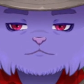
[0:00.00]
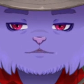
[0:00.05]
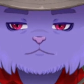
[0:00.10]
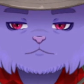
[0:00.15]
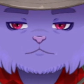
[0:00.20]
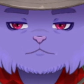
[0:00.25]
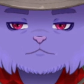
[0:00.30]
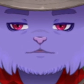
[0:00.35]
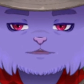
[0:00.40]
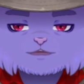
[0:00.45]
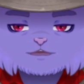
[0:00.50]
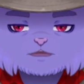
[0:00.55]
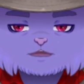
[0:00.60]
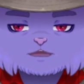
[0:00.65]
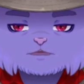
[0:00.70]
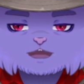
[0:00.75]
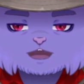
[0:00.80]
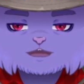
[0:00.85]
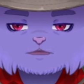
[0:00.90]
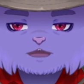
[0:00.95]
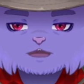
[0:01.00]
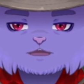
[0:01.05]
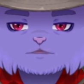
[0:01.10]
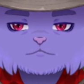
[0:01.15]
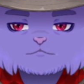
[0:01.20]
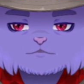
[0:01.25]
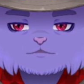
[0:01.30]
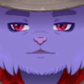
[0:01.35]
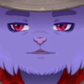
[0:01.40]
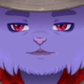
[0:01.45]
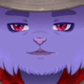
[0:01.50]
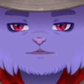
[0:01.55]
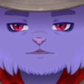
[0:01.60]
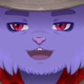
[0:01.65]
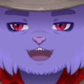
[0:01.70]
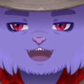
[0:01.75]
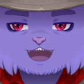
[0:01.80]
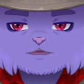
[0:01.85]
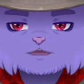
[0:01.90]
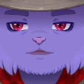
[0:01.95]
Whereas I feel like
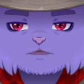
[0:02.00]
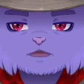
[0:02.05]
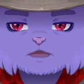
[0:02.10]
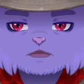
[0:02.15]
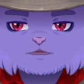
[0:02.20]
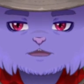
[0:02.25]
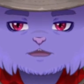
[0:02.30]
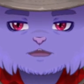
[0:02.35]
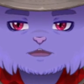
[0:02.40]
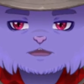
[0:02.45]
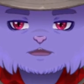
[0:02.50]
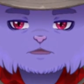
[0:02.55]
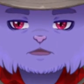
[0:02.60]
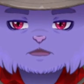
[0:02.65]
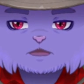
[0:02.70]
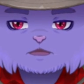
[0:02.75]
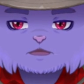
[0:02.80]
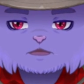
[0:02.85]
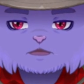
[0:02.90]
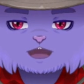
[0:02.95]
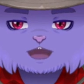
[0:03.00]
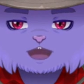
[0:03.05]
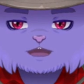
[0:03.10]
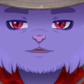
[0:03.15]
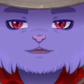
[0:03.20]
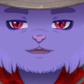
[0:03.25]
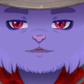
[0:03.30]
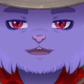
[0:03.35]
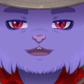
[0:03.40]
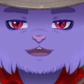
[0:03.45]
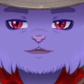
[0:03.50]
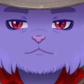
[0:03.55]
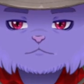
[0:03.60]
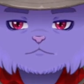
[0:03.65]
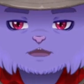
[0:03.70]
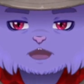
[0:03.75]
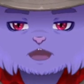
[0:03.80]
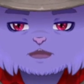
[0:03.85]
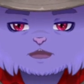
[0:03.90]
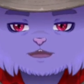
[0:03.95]
stating this in a video and
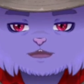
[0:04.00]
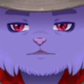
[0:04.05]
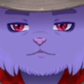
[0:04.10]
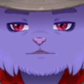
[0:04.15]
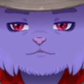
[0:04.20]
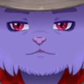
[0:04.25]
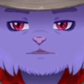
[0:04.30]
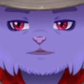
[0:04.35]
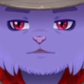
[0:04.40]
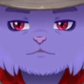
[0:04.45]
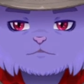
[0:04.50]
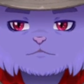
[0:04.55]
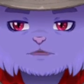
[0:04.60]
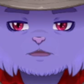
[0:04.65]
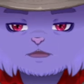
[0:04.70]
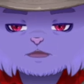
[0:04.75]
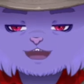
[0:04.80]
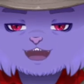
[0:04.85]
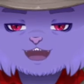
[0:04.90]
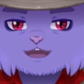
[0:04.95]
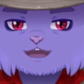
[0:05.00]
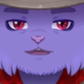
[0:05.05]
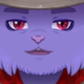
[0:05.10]
mentioning it every time